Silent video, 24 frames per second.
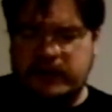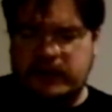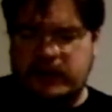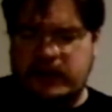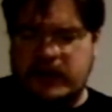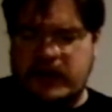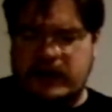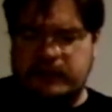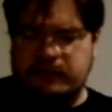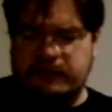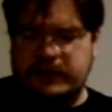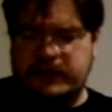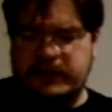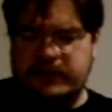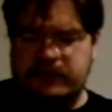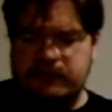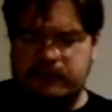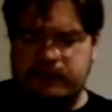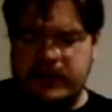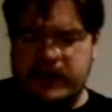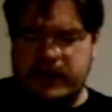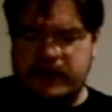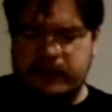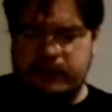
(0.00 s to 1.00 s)
and when you
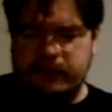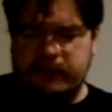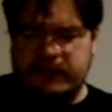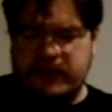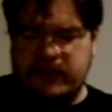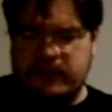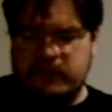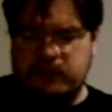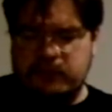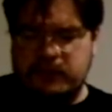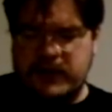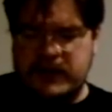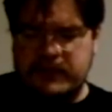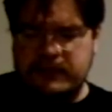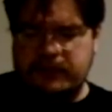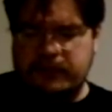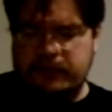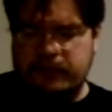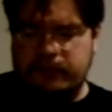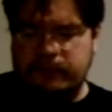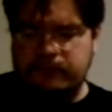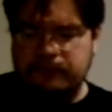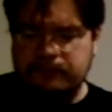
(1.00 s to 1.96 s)
compare it with other people,